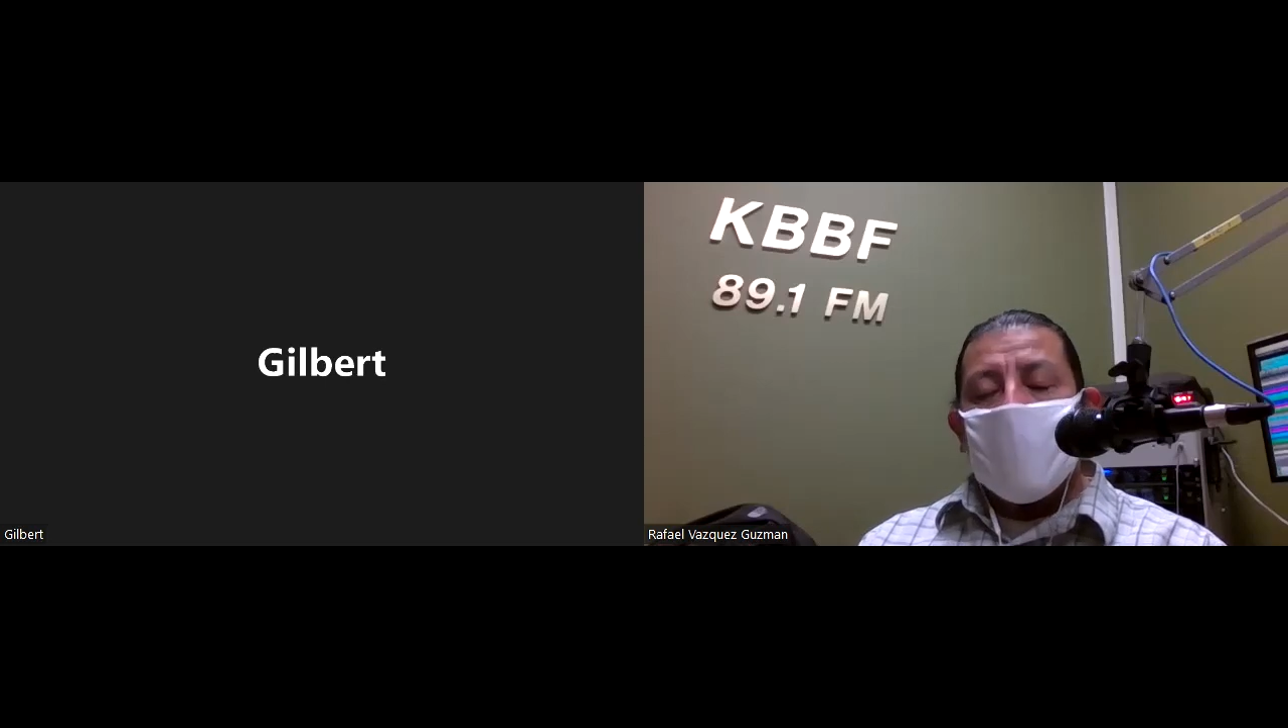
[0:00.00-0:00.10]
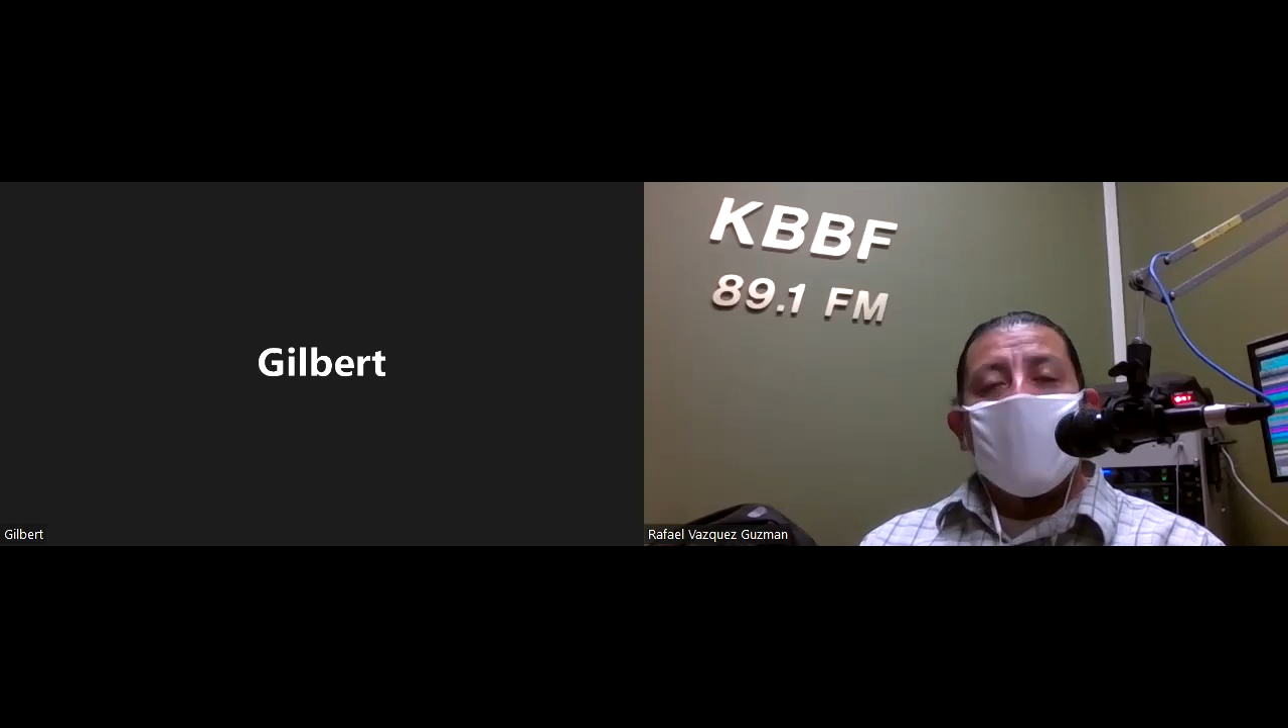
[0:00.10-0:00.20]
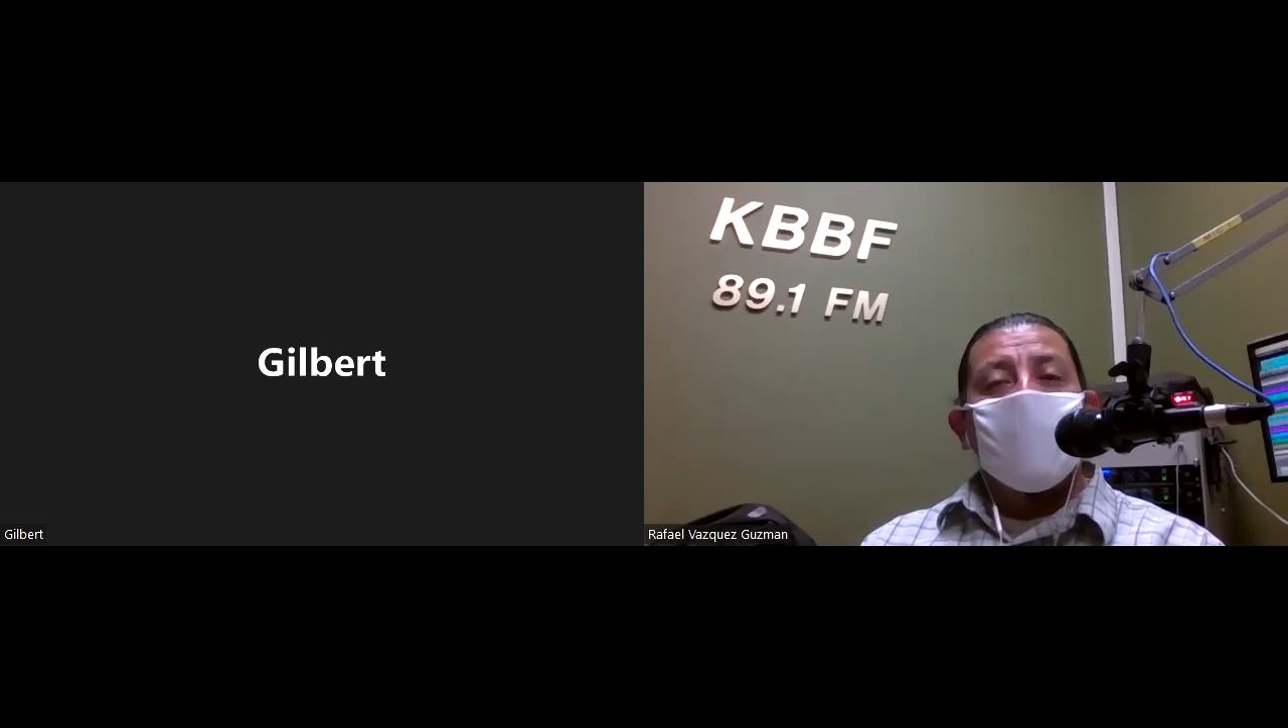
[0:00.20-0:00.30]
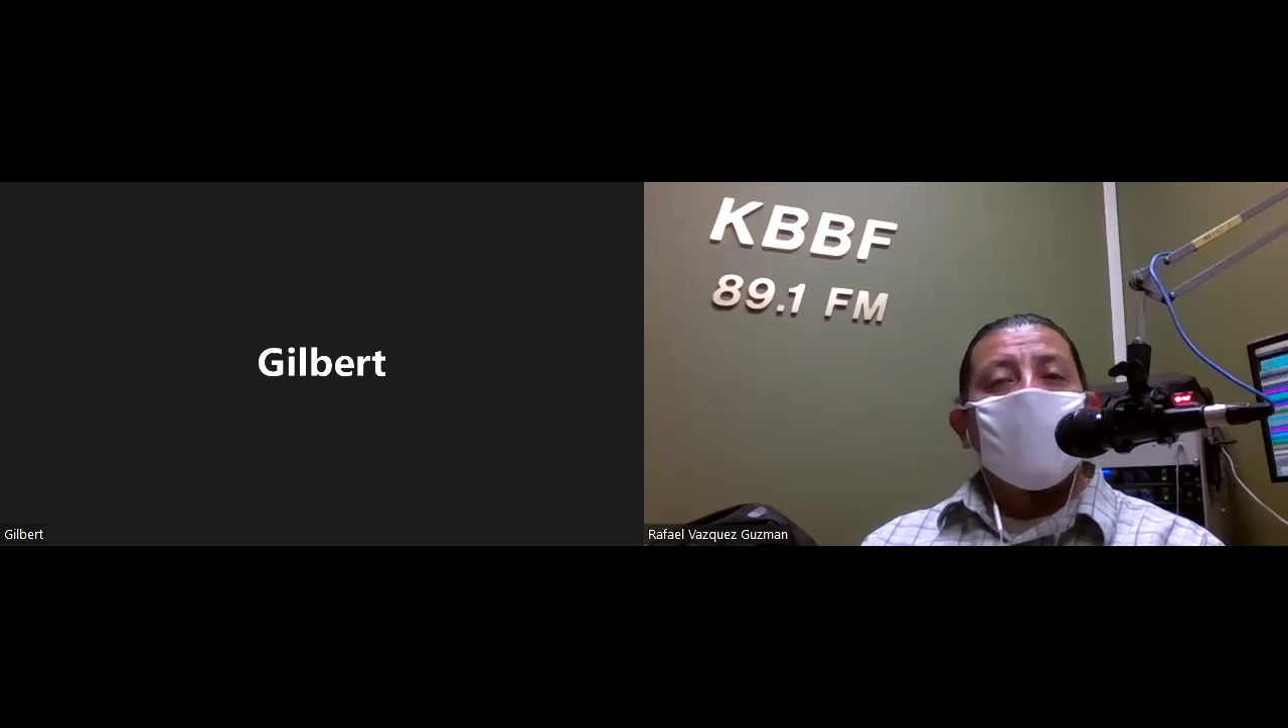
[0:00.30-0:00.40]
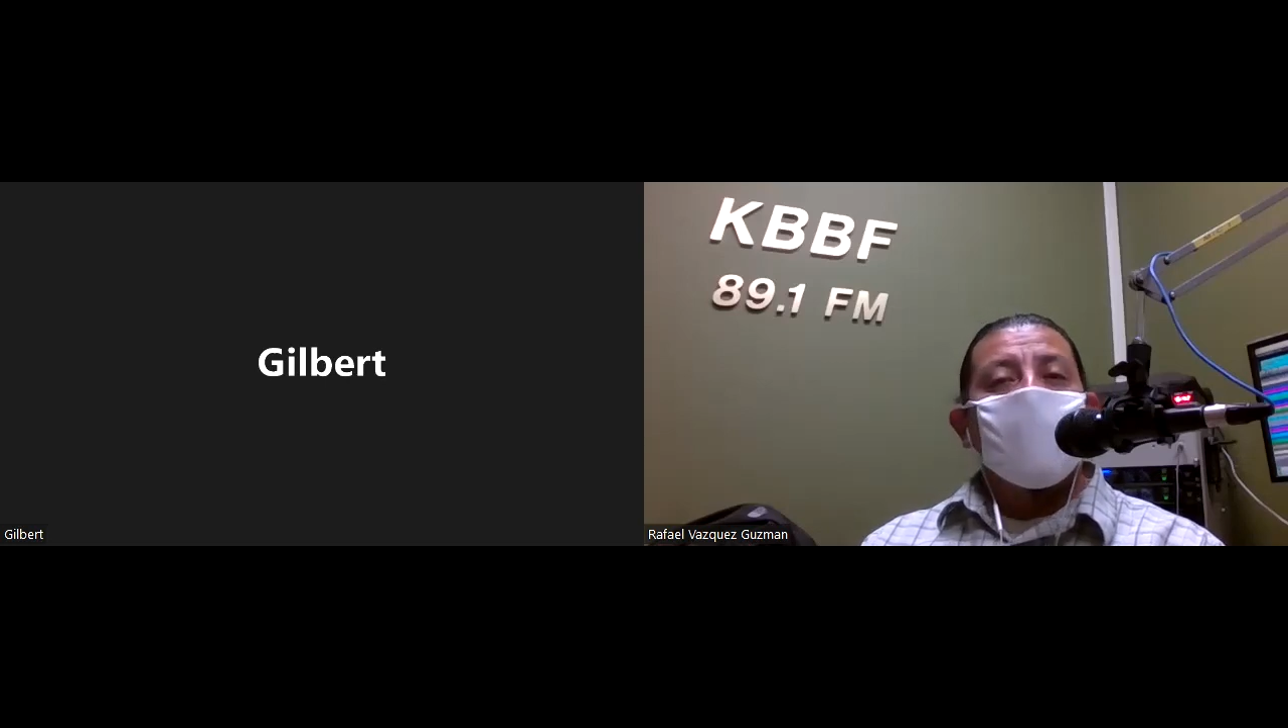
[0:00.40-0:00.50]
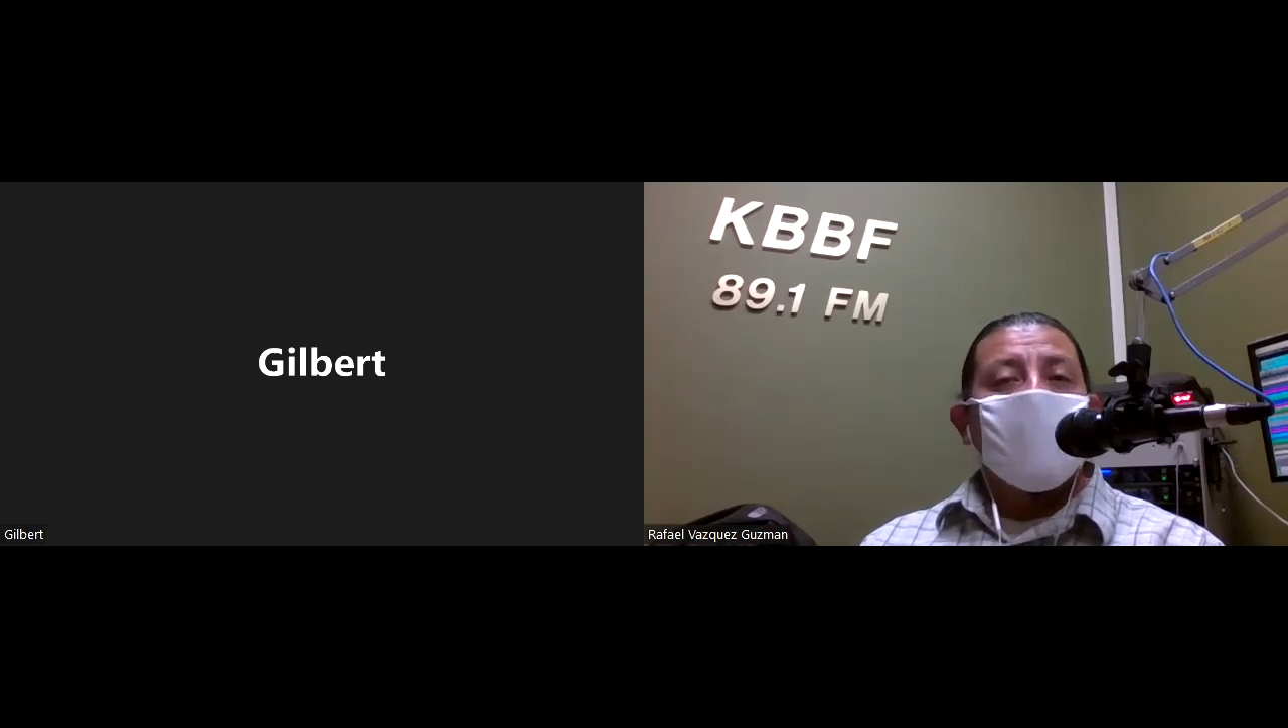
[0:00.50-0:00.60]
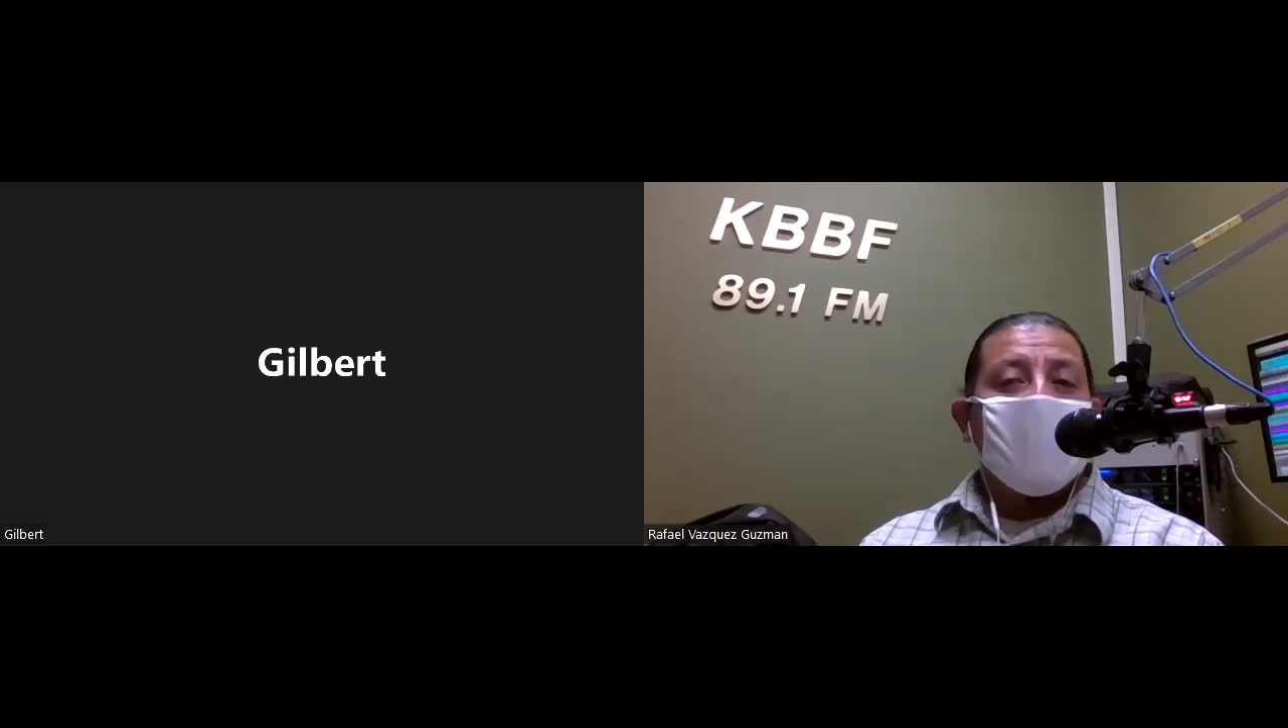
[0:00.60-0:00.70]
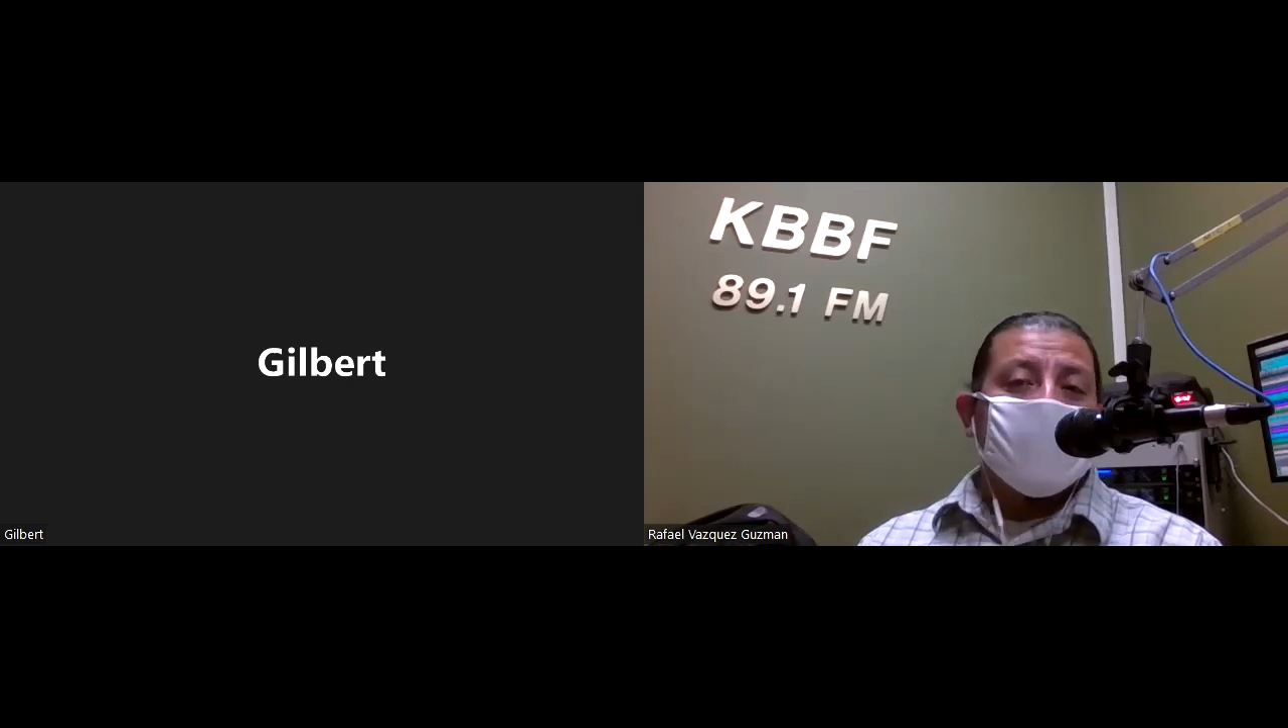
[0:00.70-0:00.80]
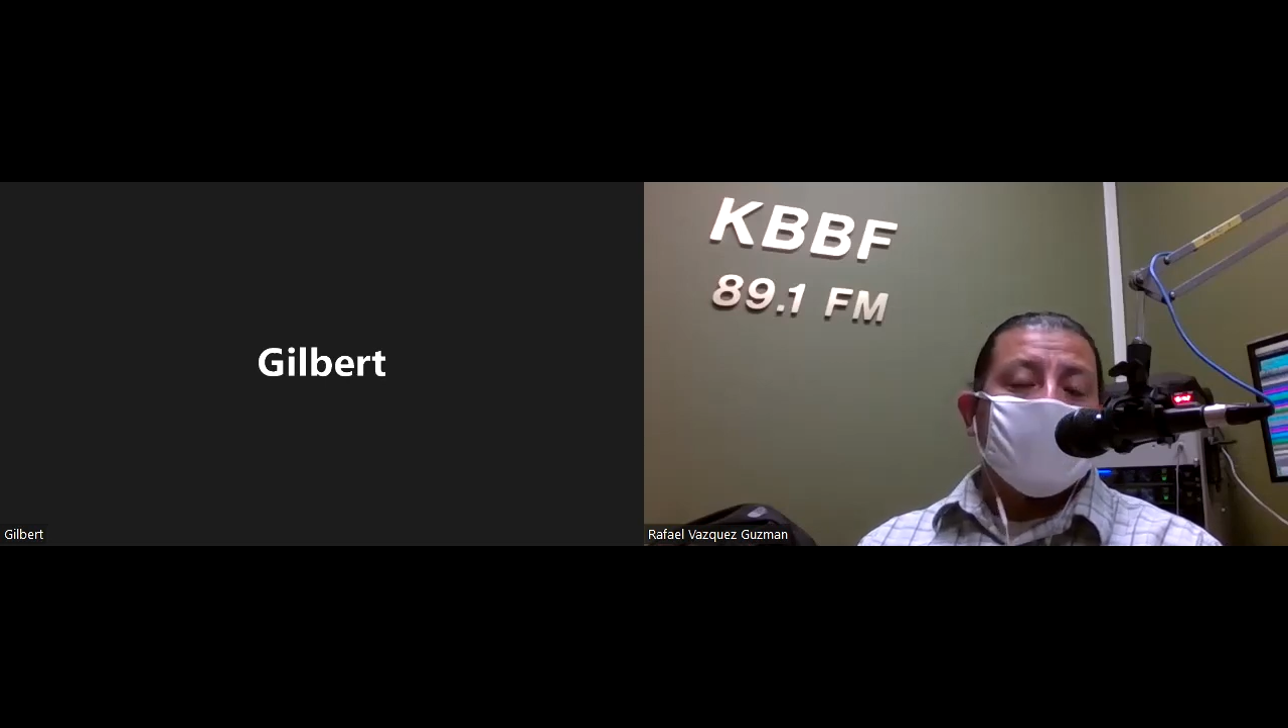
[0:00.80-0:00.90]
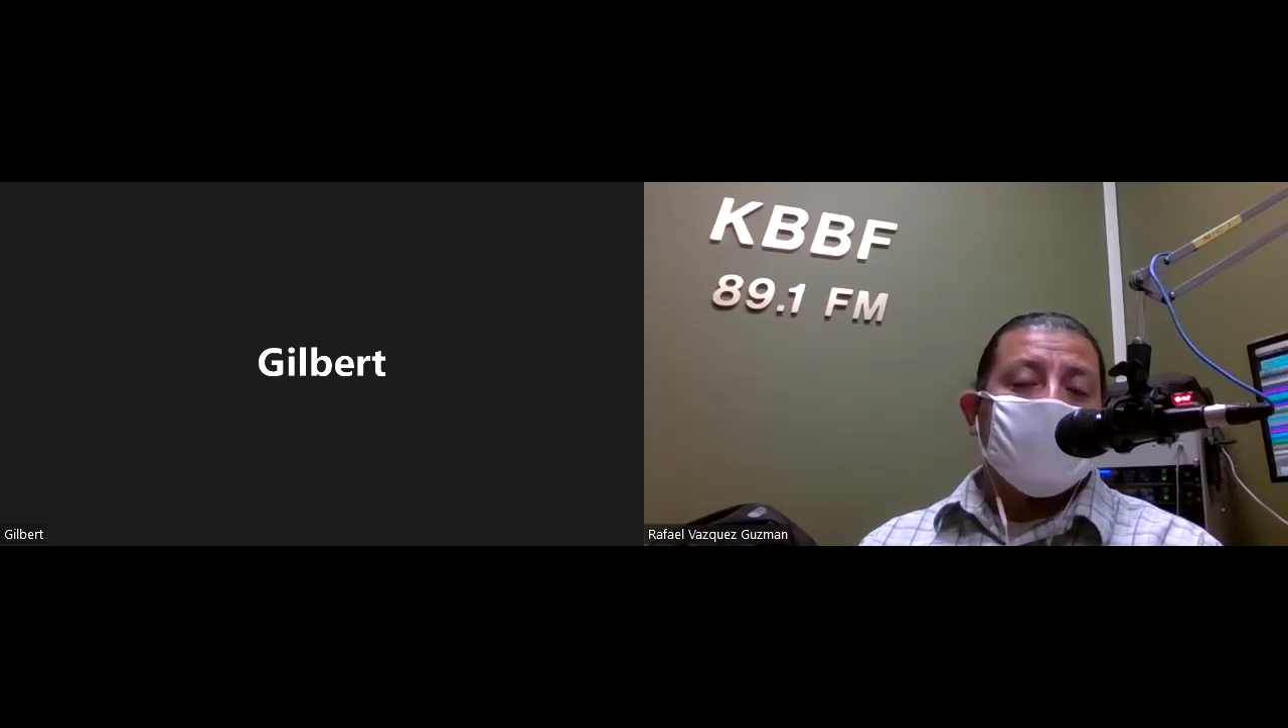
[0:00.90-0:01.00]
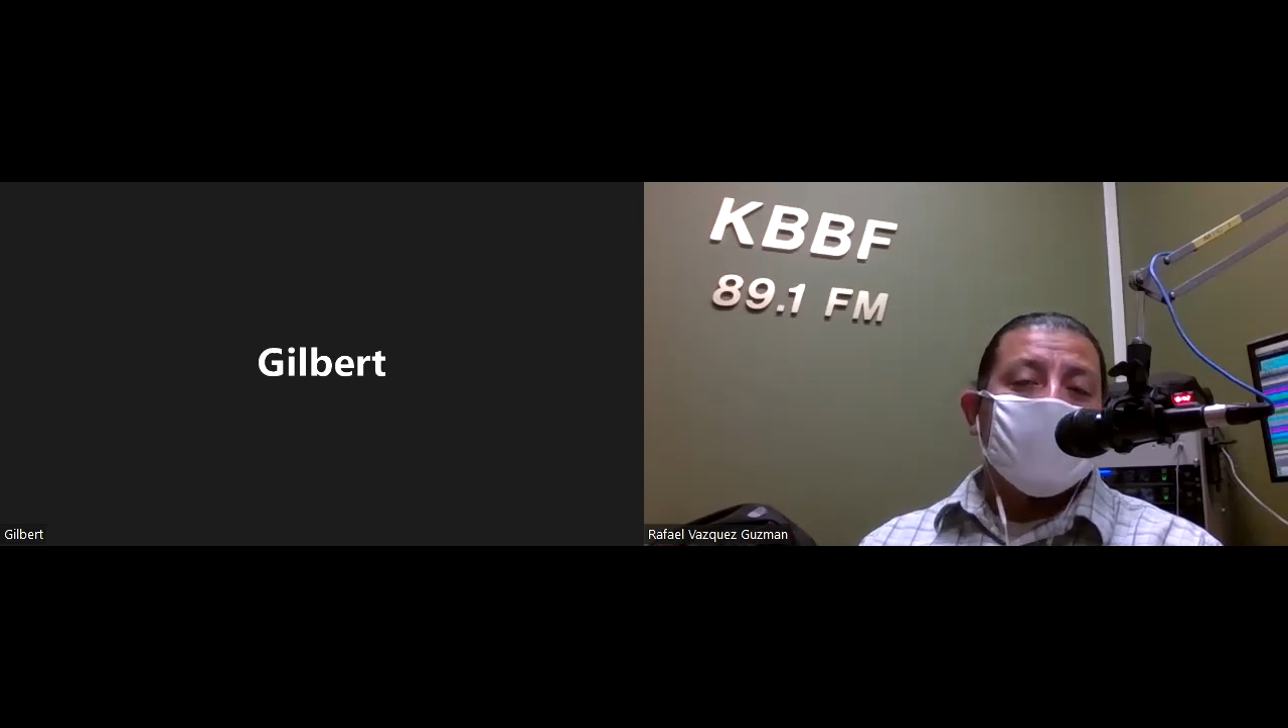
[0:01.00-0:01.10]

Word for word: of infection.